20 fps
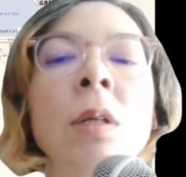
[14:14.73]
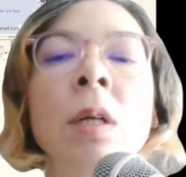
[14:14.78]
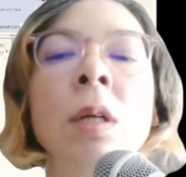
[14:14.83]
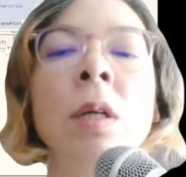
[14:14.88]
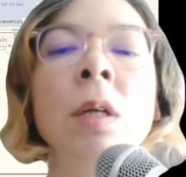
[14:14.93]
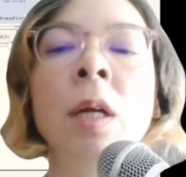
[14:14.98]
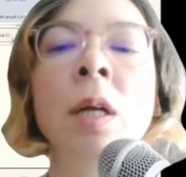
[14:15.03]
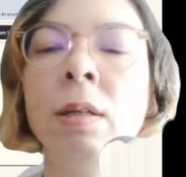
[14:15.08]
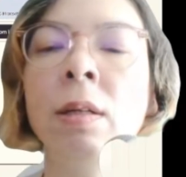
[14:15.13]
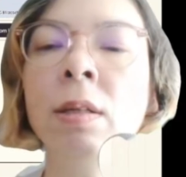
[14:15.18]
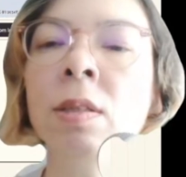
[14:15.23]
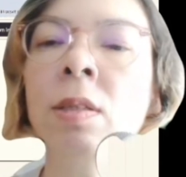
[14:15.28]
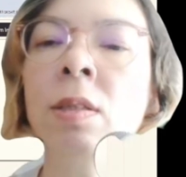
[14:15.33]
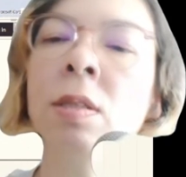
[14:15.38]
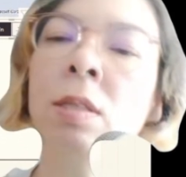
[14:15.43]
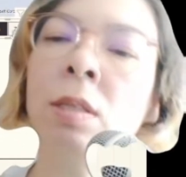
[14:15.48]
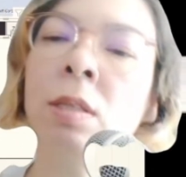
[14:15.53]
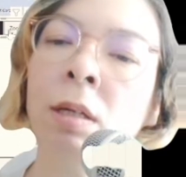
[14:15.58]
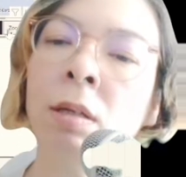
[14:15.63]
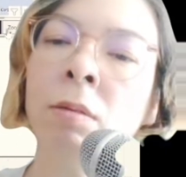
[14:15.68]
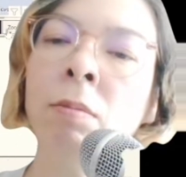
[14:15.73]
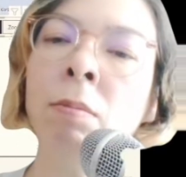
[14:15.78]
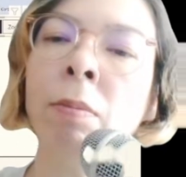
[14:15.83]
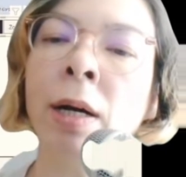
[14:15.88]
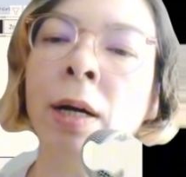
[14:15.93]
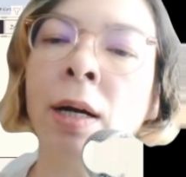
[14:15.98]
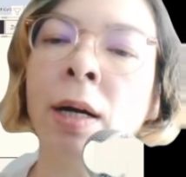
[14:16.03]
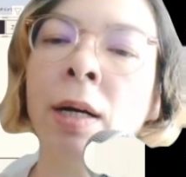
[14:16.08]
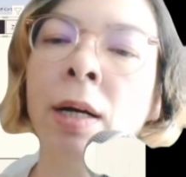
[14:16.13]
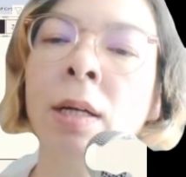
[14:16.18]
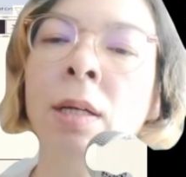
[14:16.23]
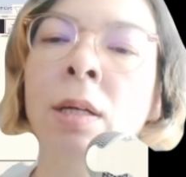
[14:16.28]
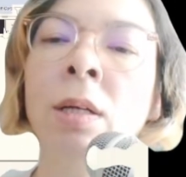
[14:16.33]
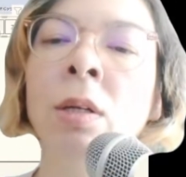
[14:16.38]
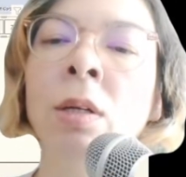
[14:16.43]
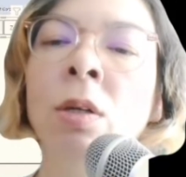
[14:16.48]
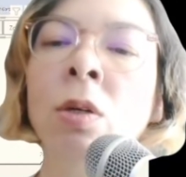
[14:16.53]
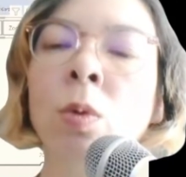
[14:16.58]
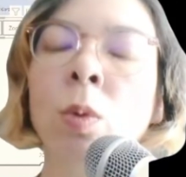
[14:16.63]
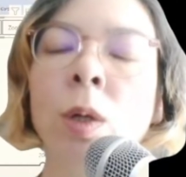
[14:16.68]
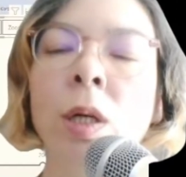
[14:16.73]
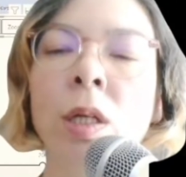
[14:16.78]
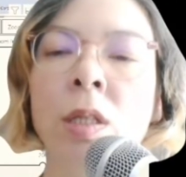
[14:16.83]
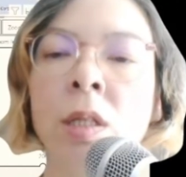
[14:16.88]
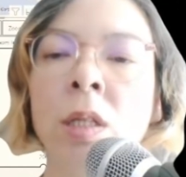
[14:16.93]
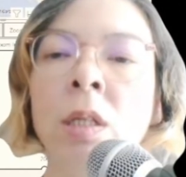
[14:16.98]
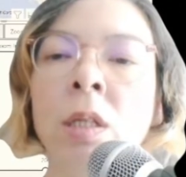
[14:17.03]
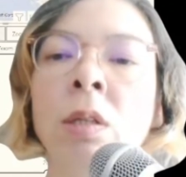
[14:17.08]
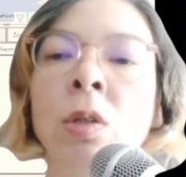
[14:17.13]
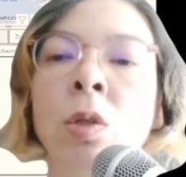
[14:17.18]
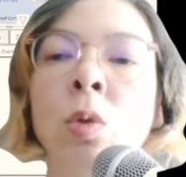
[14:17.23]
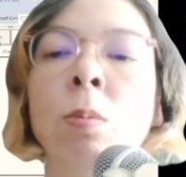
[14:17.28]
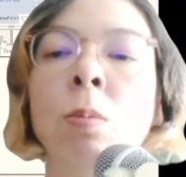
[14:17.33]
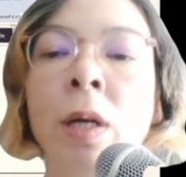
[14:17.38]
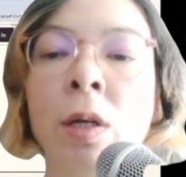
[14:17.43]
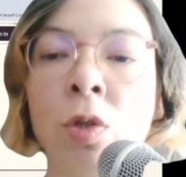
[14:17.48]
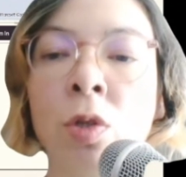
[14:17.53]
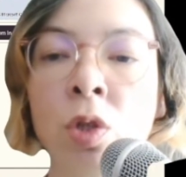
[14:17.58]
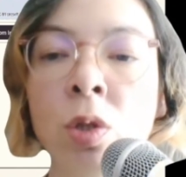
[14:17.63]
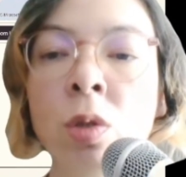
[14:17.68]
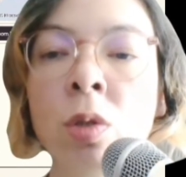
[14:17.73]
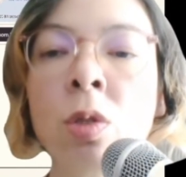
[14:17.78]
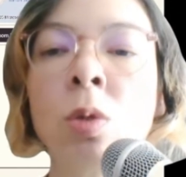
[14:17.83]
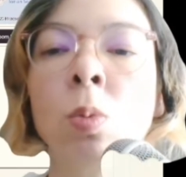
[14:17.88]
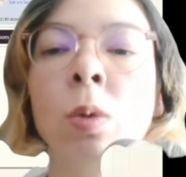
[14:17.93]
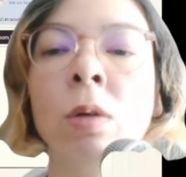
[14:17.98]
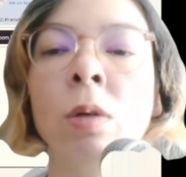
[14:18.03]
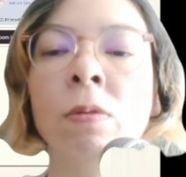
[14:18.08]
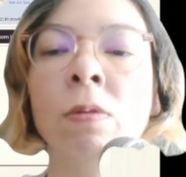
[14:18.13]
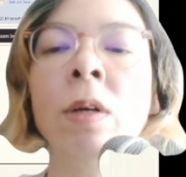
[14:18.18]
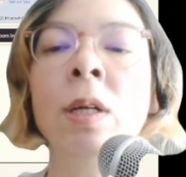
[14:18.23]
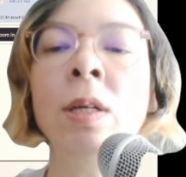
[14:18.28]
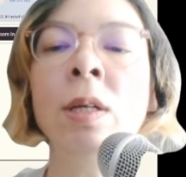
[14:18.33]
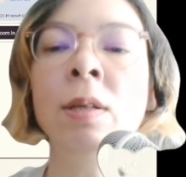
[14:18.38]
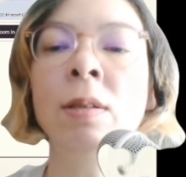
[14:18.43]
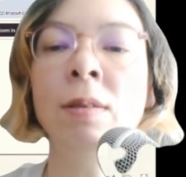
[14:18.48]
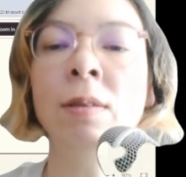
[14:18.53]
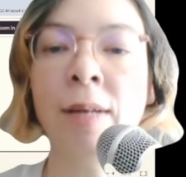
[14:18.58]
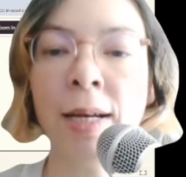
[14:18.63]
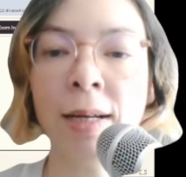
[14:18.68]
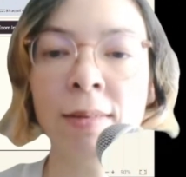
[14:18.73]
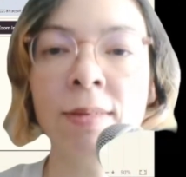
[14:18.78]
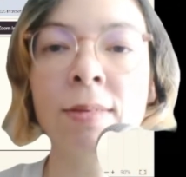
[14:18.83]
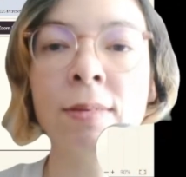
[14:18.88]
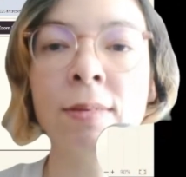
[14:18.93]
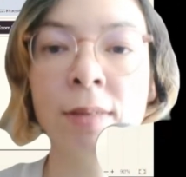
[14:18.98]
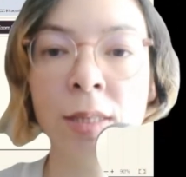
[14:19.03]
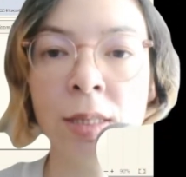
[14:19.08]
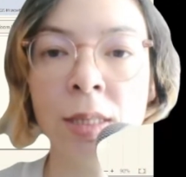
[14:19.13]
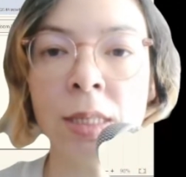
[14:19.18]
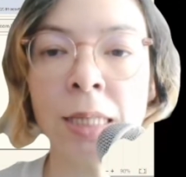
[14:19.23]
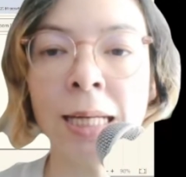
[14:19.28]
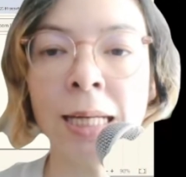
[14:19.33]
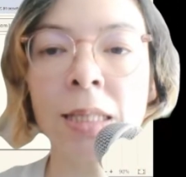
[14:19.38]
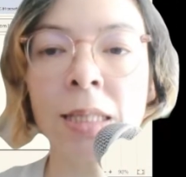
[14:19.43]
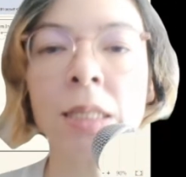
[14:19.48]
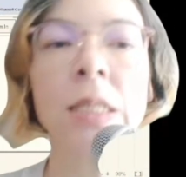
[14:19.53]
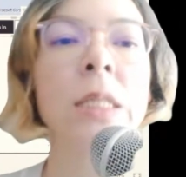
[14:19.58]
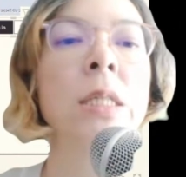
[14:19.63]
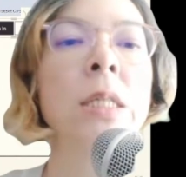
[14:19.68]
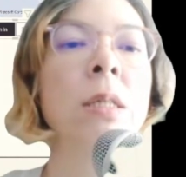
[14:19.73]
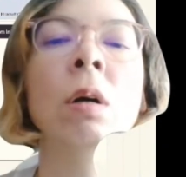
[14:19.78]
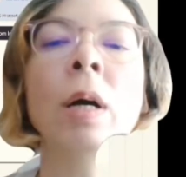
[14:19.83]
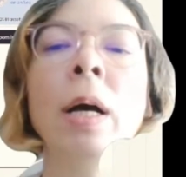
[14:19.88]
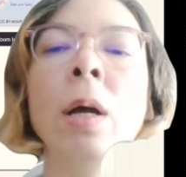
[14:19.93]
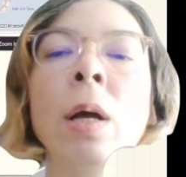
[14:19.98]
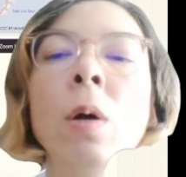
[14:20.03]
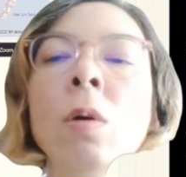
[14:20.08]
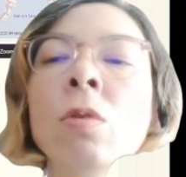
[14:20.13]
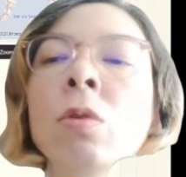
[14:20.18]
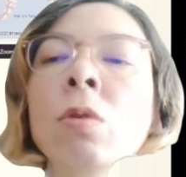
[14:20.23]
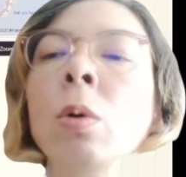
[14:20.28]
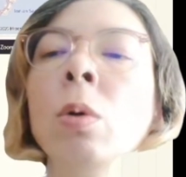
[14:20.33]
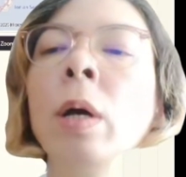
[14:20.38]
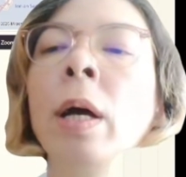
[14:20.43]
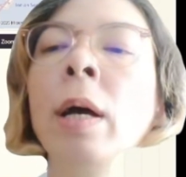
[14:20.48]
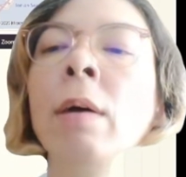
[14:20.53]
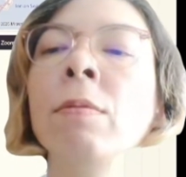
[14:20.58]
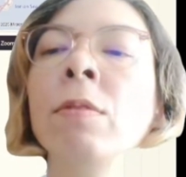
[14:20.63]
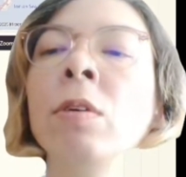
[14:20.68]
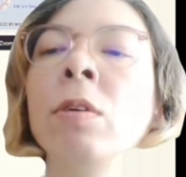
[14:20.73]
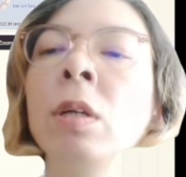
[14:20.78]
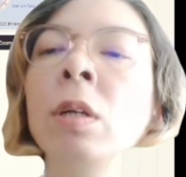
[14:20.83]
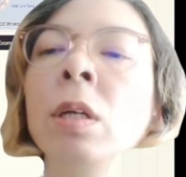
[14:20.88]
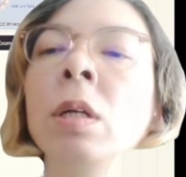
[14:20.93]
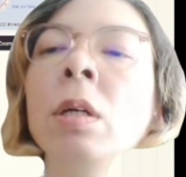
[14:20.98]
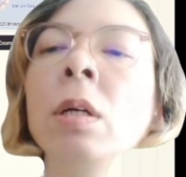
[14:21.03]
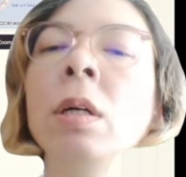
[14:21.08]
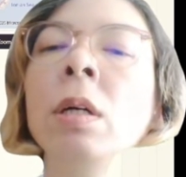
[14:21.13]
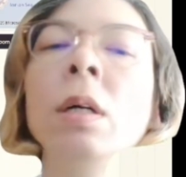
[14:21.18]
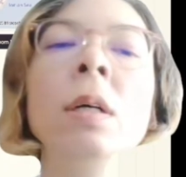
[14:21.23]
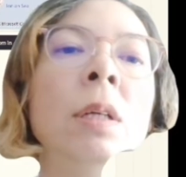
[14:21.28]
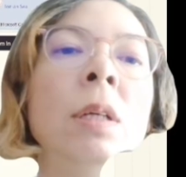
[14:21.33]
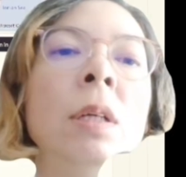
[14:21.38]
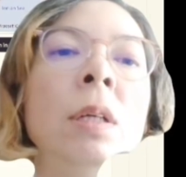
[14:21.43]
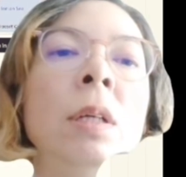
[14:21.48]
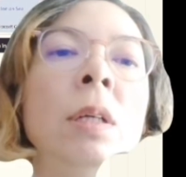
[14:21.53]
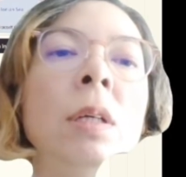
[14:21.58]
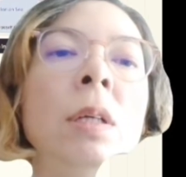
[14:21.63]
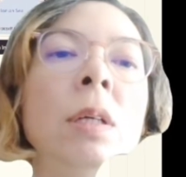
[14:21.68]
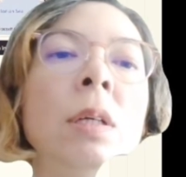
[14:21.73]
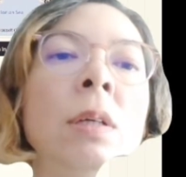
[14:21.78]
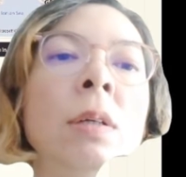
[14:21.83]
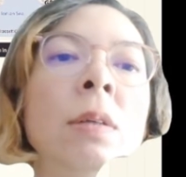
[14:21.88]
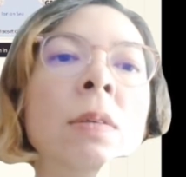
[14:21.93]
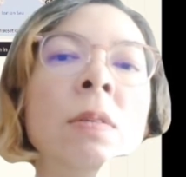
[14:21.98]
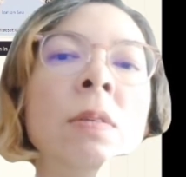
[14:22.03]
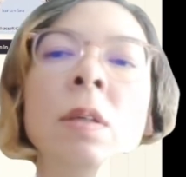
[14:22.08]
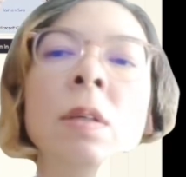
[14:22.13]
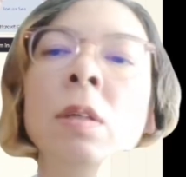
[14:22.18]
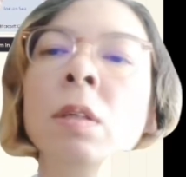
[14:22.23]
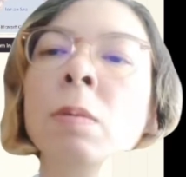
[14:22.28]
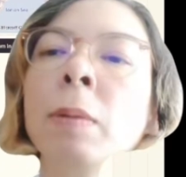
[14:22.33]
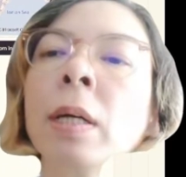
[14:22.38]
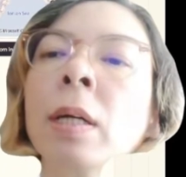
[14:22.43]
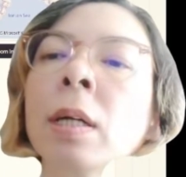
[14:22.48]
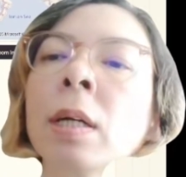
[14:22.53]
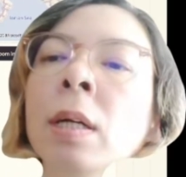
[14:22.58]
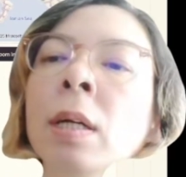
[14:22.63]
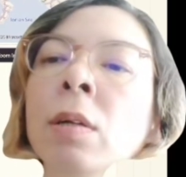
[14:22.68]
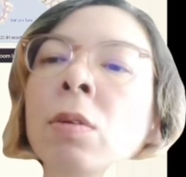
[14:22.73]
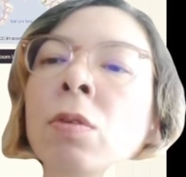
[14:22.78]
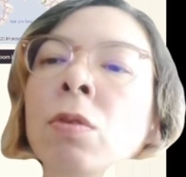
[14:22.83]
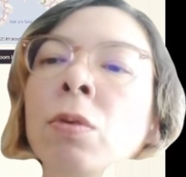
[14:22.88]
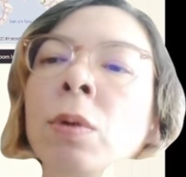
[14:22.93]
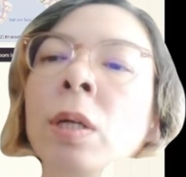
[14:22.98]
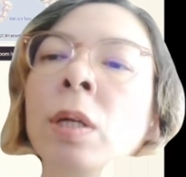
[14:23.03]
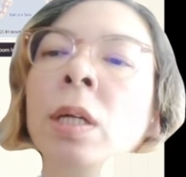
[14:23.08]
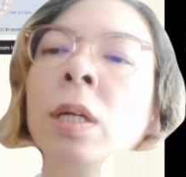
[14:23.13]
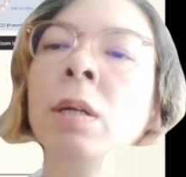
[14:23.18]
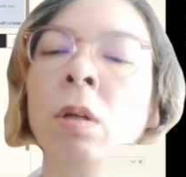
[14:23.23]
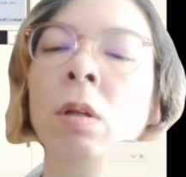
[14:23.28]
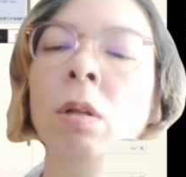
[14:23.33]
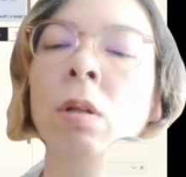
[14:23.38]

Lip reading: And this is done by creating new measures with DAX syntax. I also have here the sales by country.